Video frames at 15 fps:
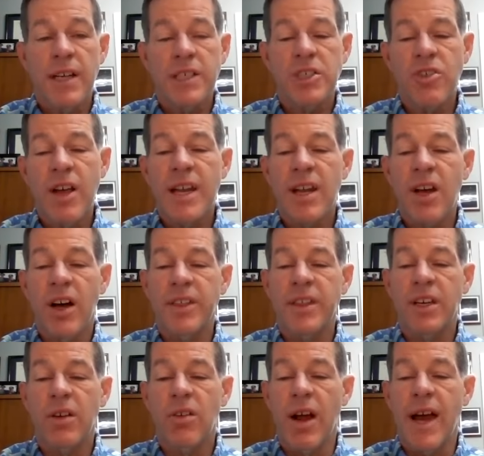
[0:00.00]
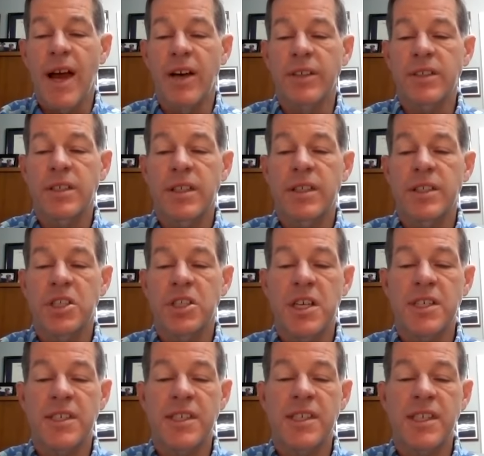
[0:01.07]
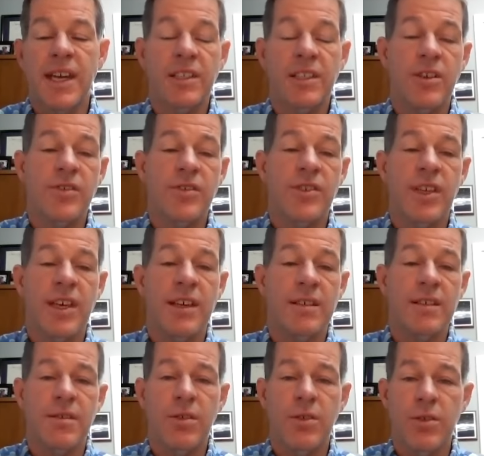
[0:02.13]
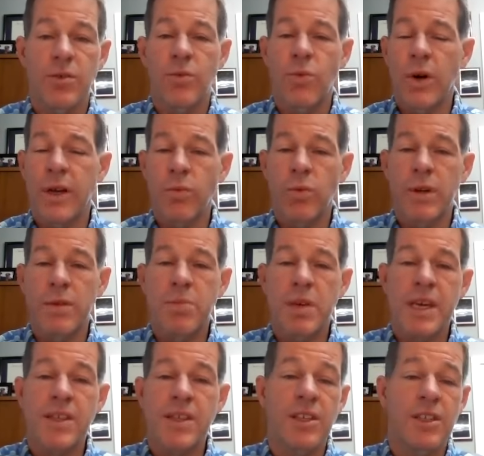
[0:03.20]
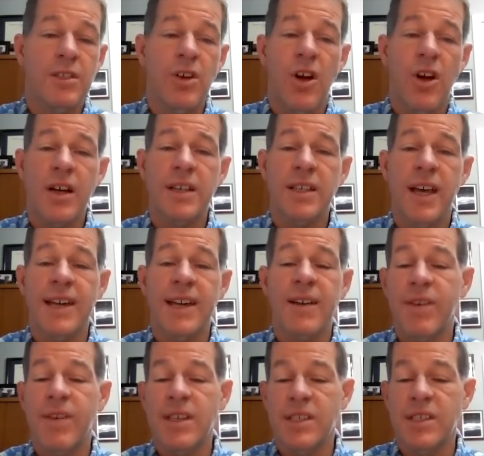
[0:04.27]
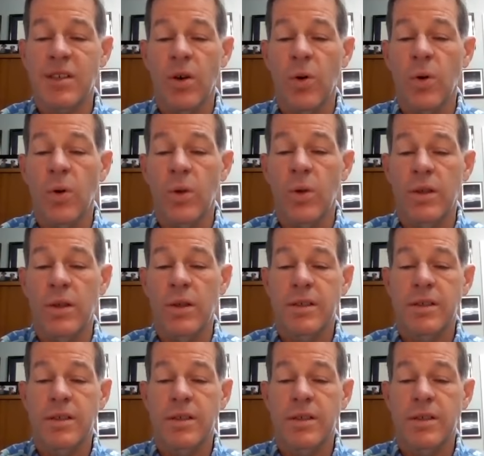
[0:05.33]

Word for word: Prostrate on the ground, Jesus enters into what would be the dark night of his soul.